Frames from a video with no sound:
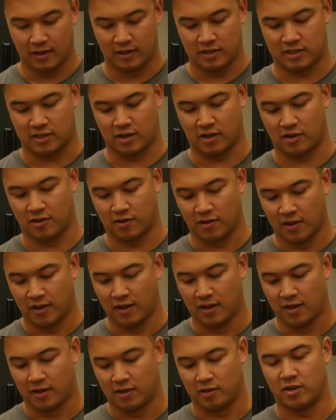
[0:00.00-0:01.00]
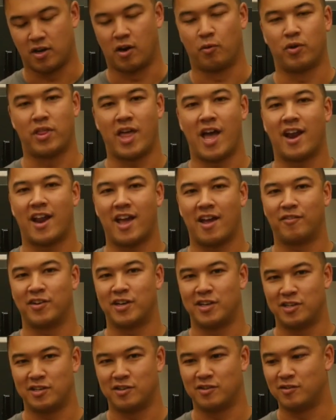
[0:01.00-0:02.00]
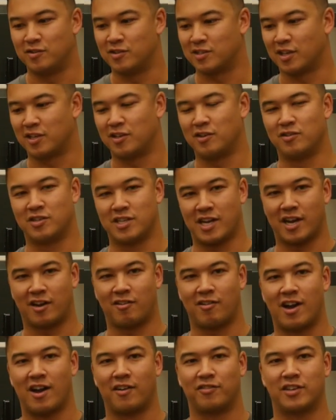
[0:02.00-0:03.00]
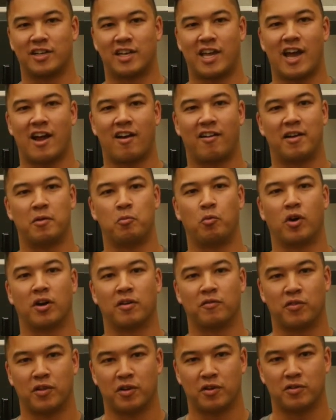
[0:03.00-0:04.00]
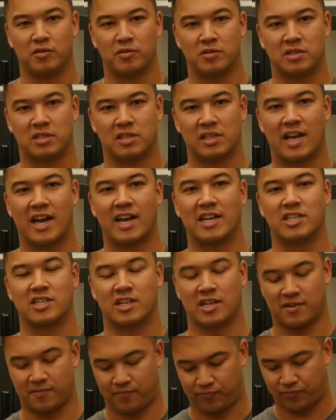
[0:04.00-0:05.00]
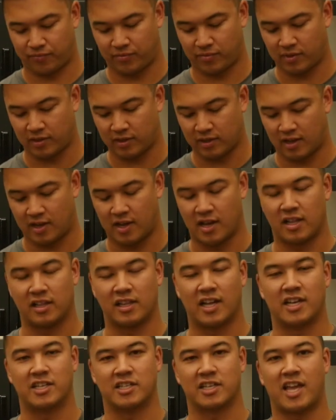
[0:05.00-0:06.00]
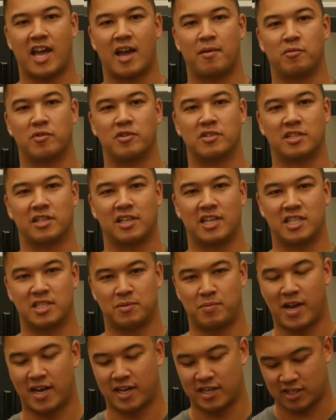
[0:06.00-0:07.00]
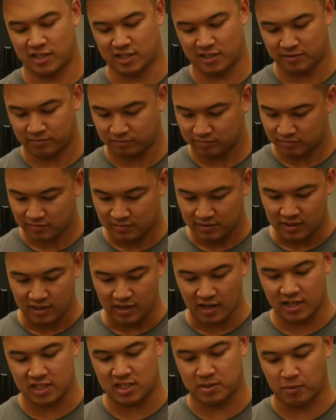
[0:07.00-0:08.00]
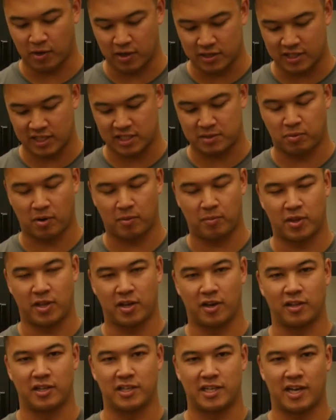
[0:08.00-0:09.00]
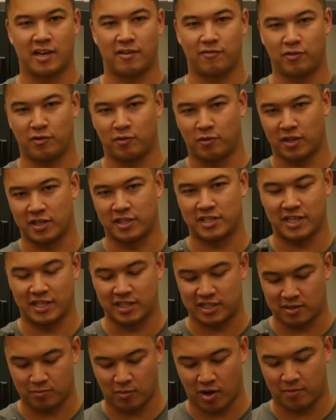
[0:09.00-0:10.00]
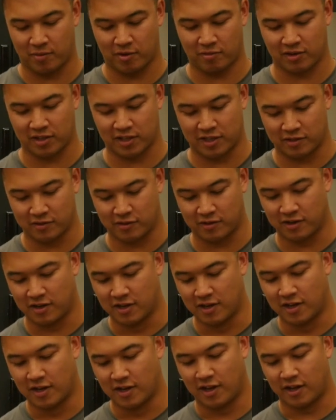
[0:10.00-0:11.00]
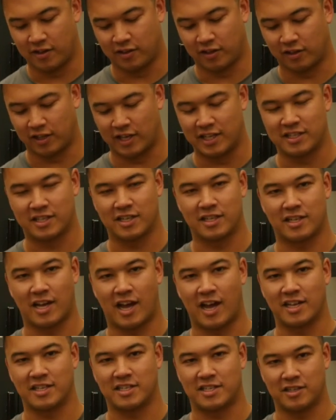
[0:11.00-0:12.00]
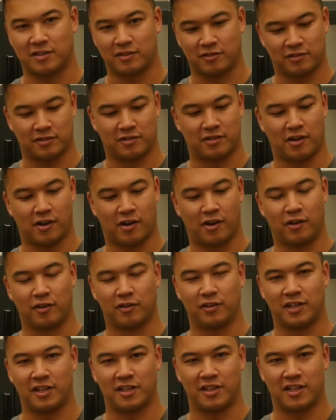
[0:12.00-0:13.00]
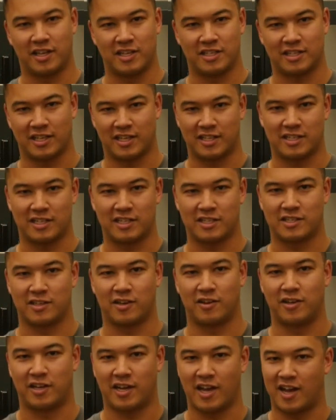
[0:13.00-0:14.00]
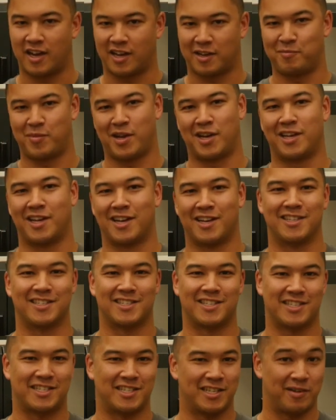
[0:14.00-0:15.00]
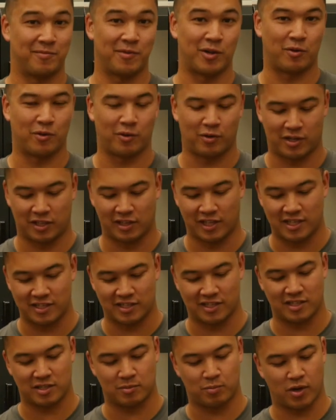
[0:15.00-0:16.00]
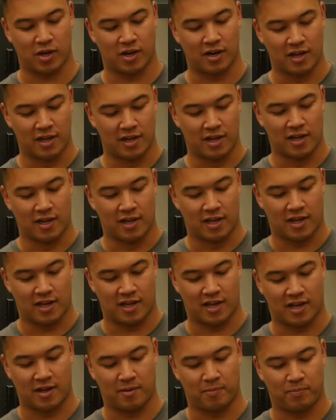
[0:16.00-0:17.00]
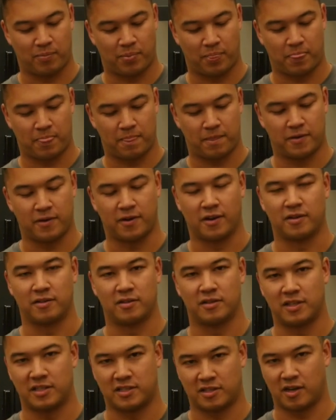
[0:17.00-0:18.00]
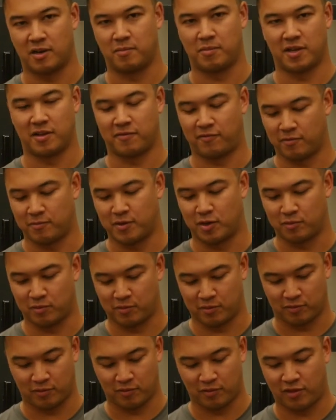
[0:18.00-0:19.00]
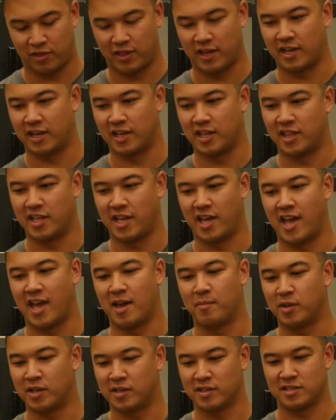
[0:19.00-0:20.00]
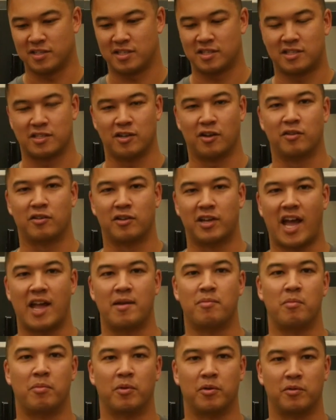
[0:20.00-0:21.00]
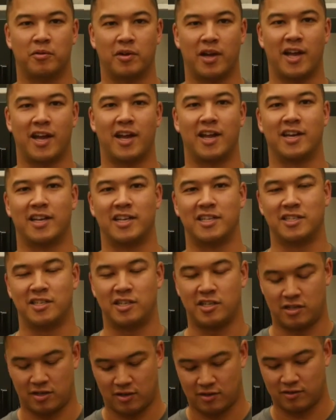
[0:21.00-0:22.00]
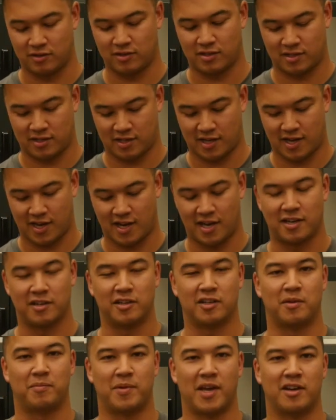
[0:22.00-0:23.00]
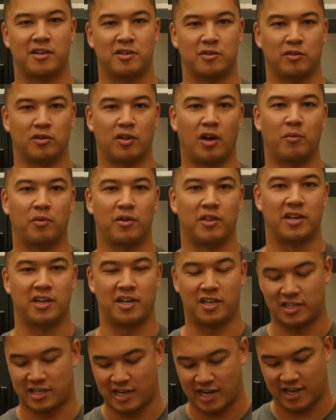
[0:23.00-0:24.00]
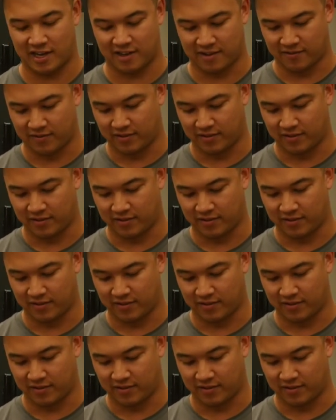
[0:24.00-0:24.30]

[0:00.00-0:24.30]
So, you know, without having to use a huge aircraft to carry one of those larger cameras and lens packages. I suppose that's probably the only downfall. While the sensor might be really good, the lenses are still only these lenses, so you can't compete against the cinema quality lenses, but you know, it's going to be a formidable thing in the air because it's so capable and easy to use, and you're going to be able to do a lot with it in a day.